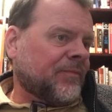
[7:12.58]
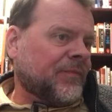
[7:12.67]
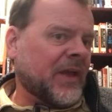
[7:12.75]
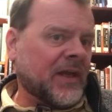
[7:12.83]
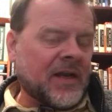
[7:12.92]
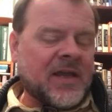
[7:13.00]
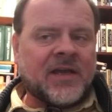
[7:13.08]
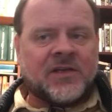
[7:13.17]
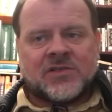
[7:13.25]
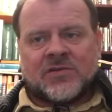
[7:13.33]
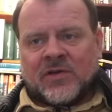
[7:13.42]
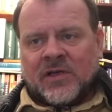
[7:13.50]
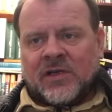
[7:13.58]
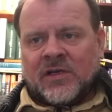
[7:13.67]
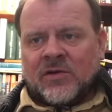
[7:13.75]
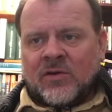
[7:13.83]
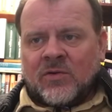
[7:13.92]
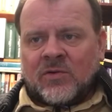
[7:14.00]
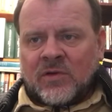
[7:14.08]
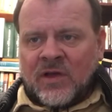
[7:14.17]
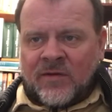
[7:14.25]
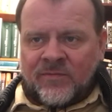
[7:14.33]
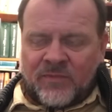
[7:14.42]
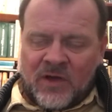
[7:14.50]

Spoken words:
Then history, you know.